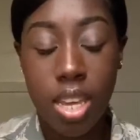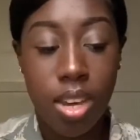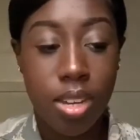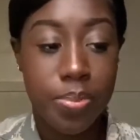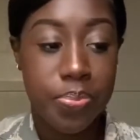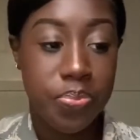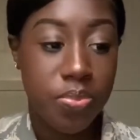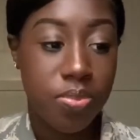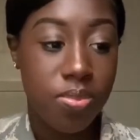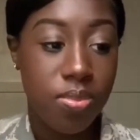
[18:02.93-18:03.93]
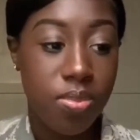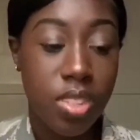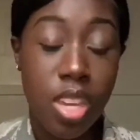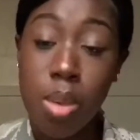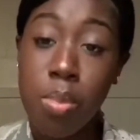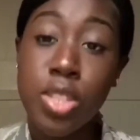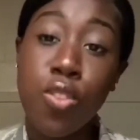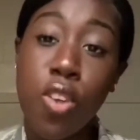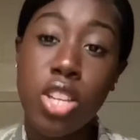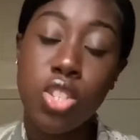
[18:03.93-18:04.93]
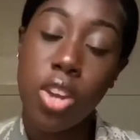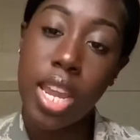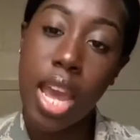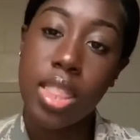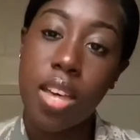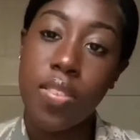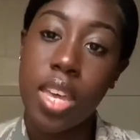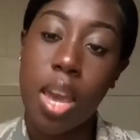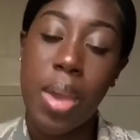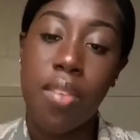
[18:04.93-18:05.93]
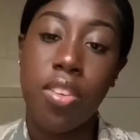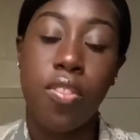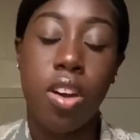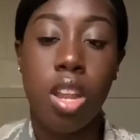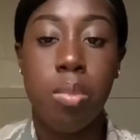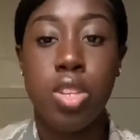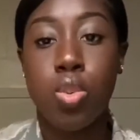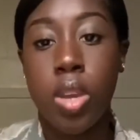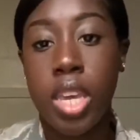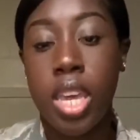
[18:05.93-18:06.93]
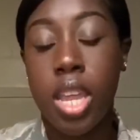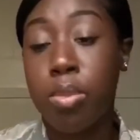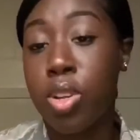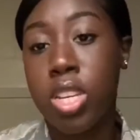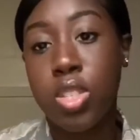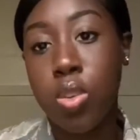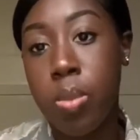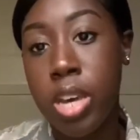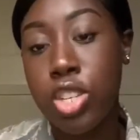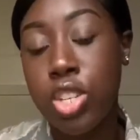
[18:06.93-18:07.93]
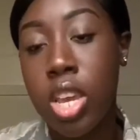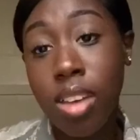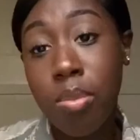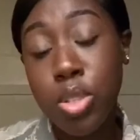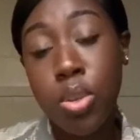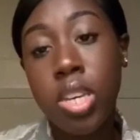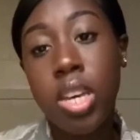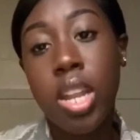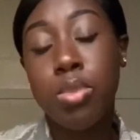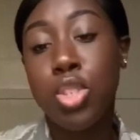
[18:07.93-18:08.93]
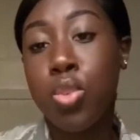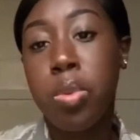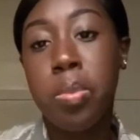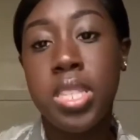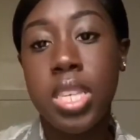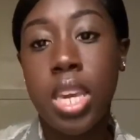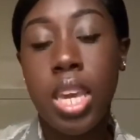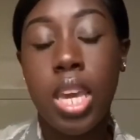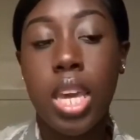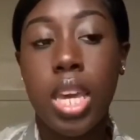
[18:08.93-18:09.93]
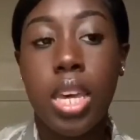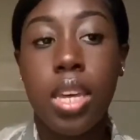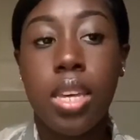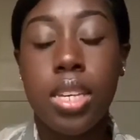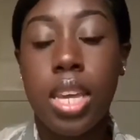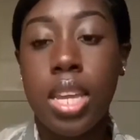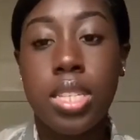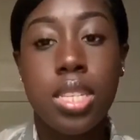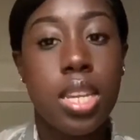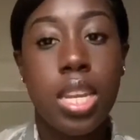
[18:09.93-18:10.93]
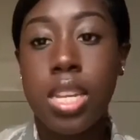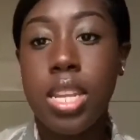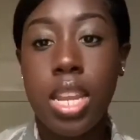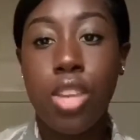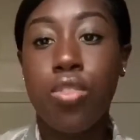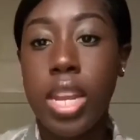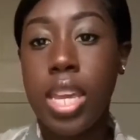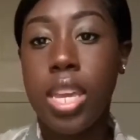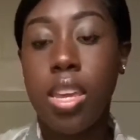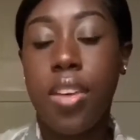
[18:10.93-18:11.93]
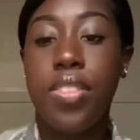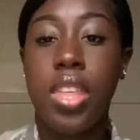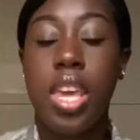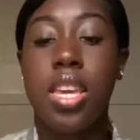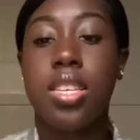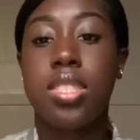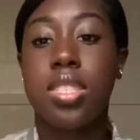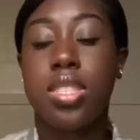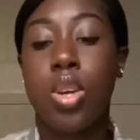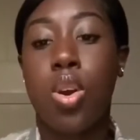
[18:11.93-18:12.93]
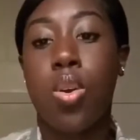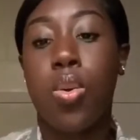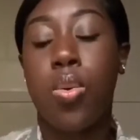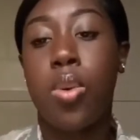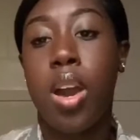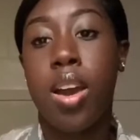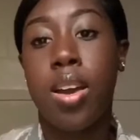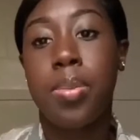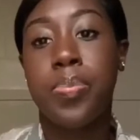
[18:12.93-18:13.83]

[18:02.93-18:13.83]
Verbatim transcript: Um, but so far it's great. I love it. I'm having fun. I'm enjoying it. I'm learning so much. I've been doing good. I'm just super busy getting into the nitty gritty of things. So um,